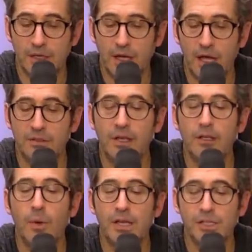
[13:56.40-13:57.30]
I'll tell
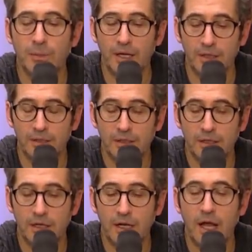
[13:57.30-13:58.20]
you why she will.
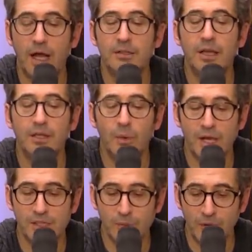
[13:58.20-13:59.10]
I'll tell you
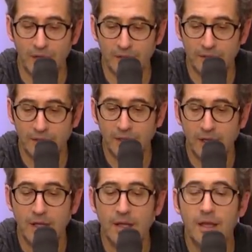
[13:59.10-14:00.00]
why she will. to
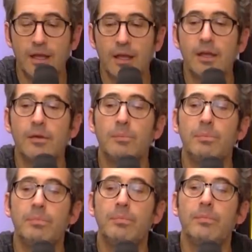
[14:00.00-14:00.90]

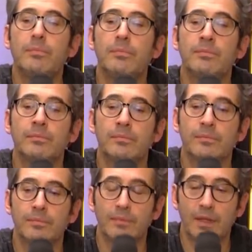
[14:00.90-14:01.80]
get to get this guy out of
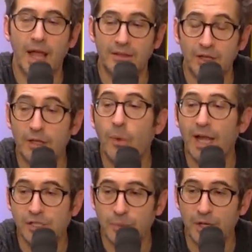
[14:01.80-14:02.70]
here. I'll tell you she's
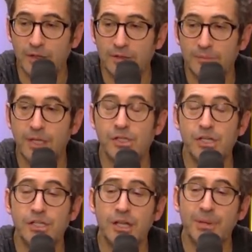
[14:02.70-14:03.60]
why got- she will because
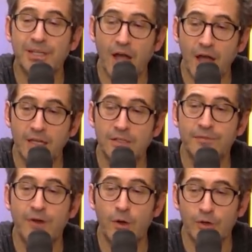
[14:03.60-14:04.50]
she's going to be talking to
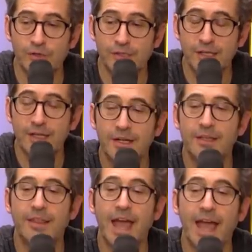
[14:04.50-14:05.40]
voters
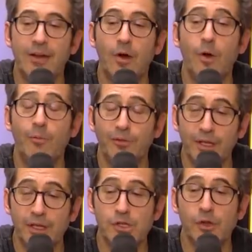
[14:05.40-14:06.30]
that
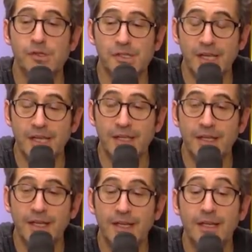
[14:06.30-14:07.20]
hopefully she'll see
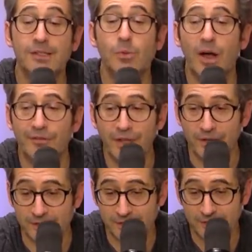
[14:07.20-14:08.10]
in 12
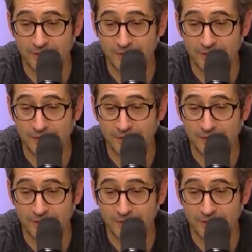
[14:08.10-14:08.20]
years.